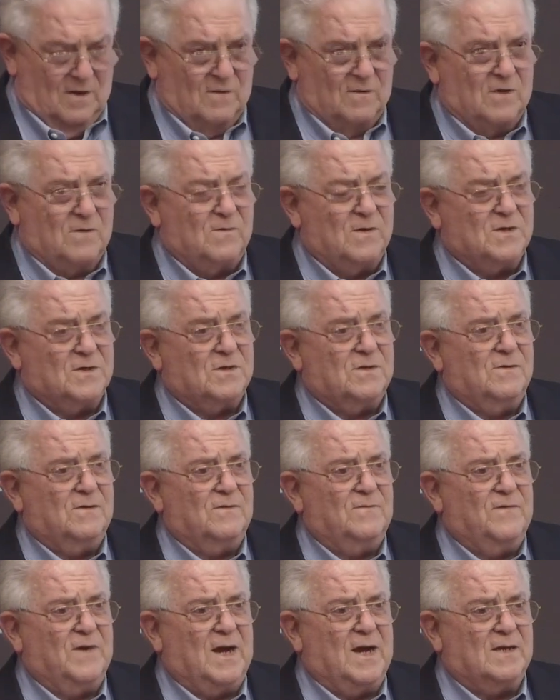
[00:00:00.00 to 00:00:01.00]
with which to
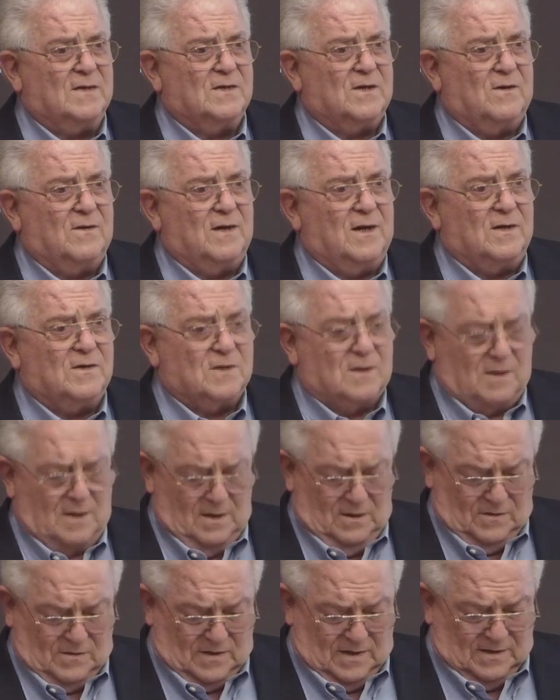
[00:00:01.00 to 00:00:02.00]
advance our national
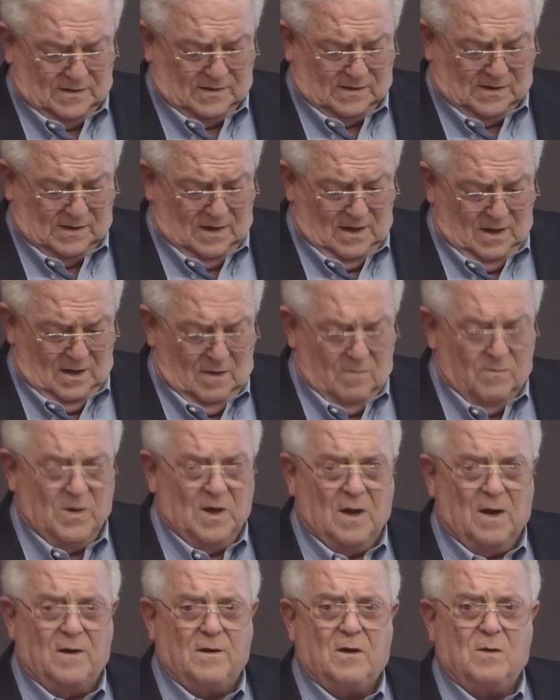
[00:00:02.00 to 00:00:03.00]
interests
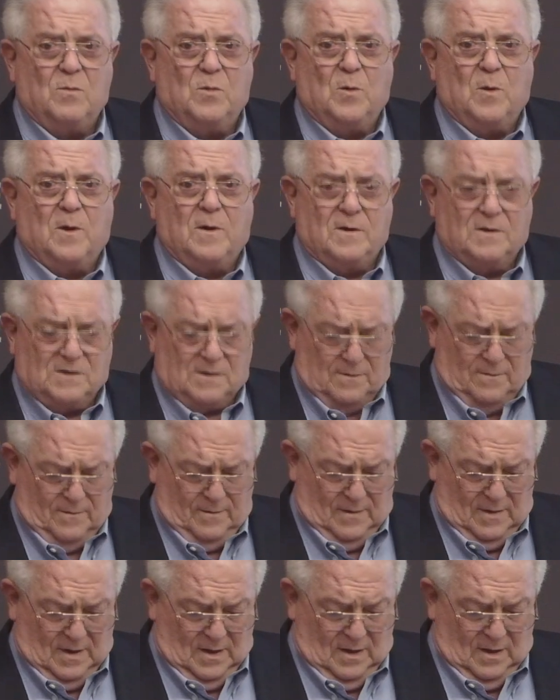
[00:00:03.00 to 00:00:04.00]
beyond our borders.
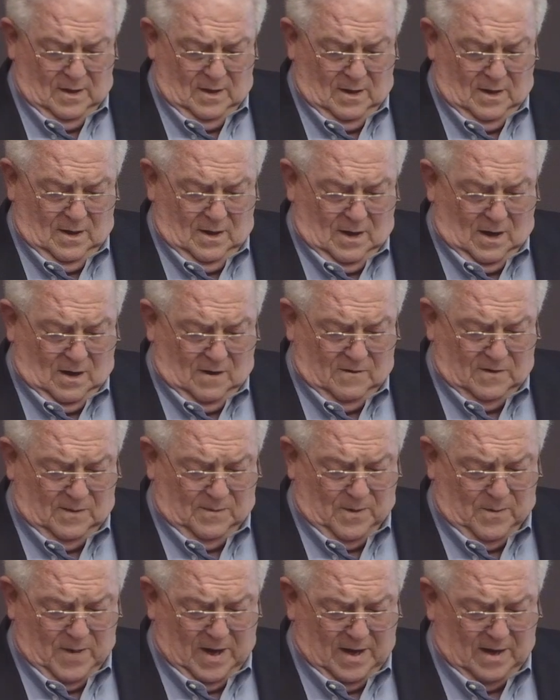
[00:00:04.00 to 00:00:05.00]
Our
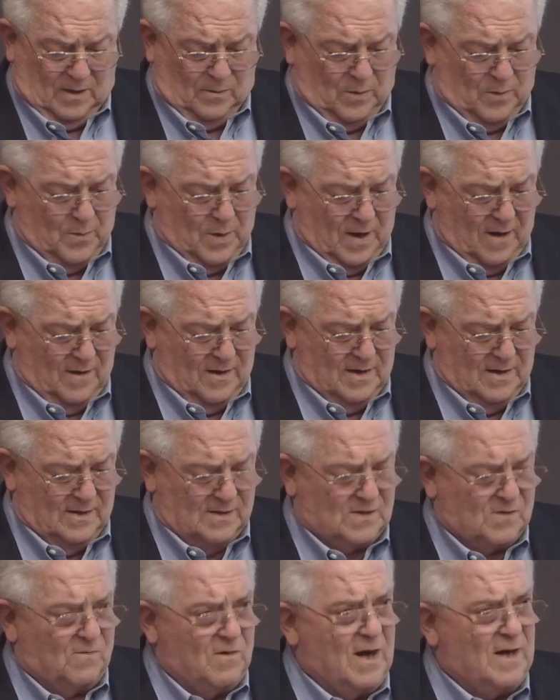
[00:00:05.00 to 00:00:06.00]
diplomatic
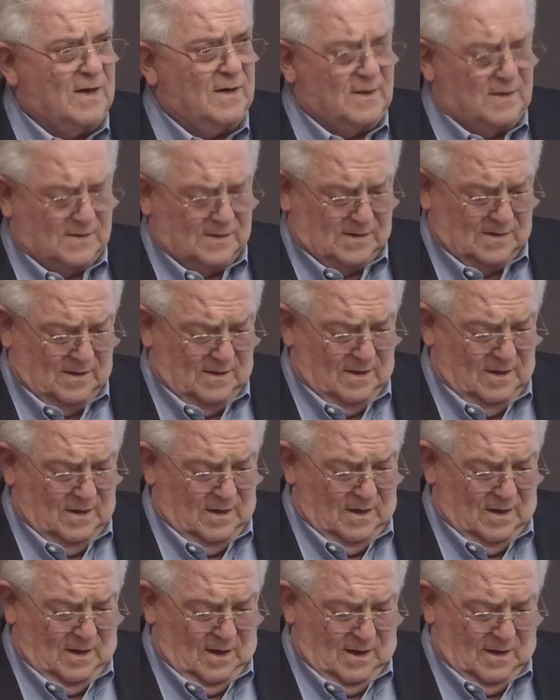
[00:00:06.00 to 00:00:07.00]
preparedness, readiness,
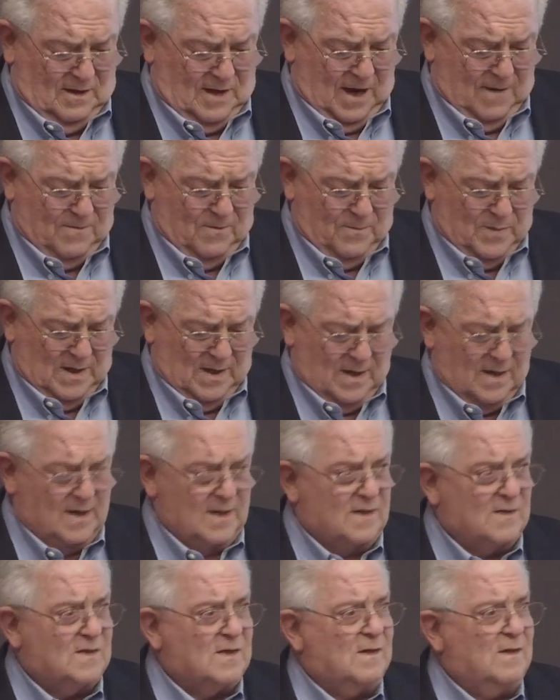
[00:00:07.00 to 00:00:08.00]
and
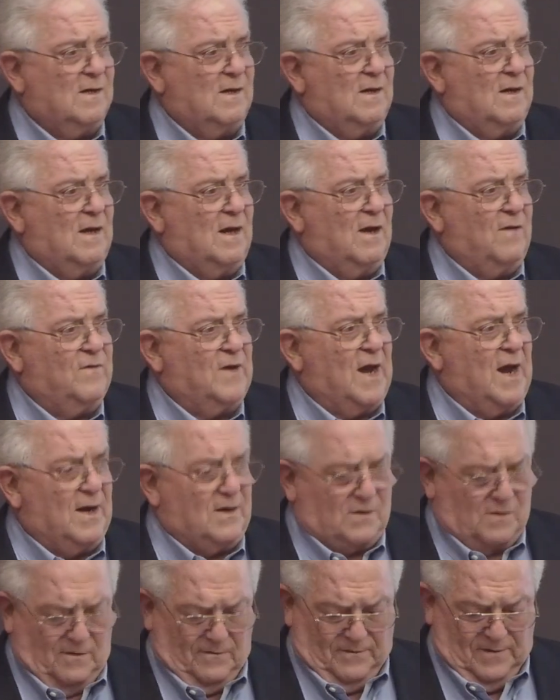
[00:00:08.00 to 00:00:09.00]
capabilities have
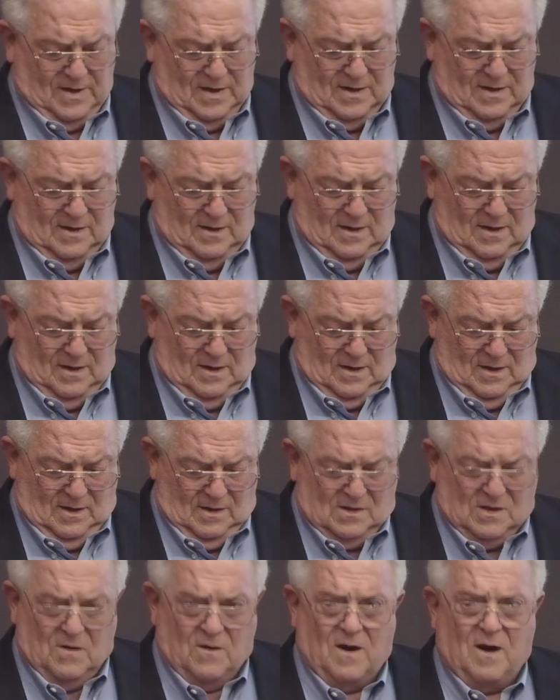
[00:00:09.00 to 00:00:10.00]
atrophied
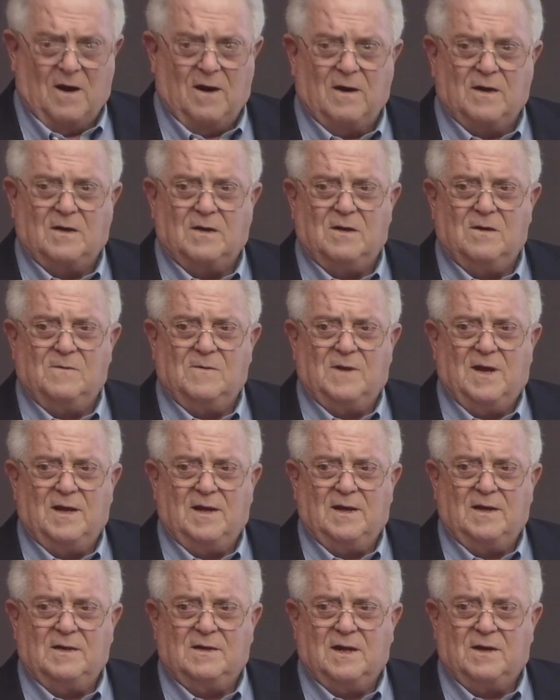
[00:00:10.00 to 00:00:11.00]
to our
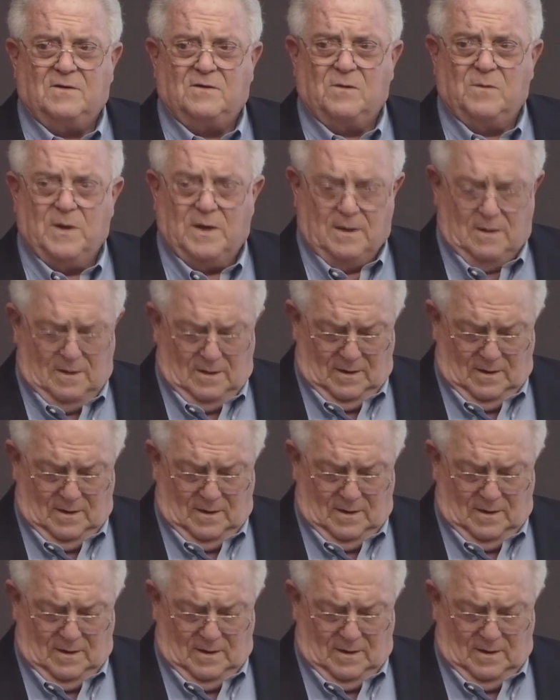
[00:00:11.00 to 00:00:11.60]
accumulating detriment.